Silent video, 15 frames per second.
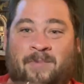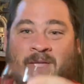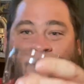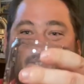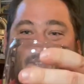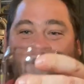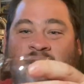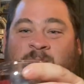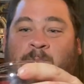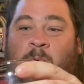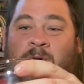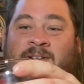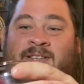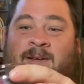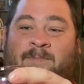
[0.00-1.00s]
So let's
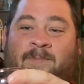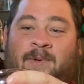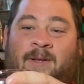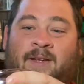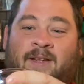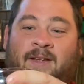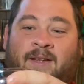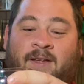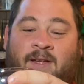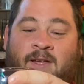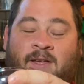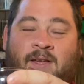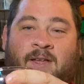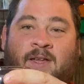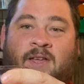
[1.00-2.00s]
pour some.
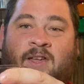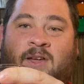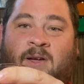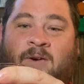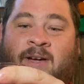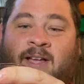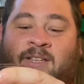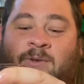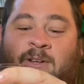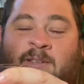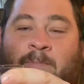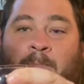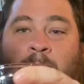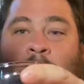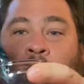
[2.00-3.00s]
Okay, so it's
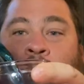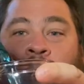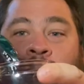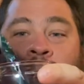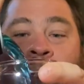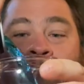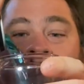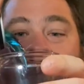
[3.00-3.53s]
blue.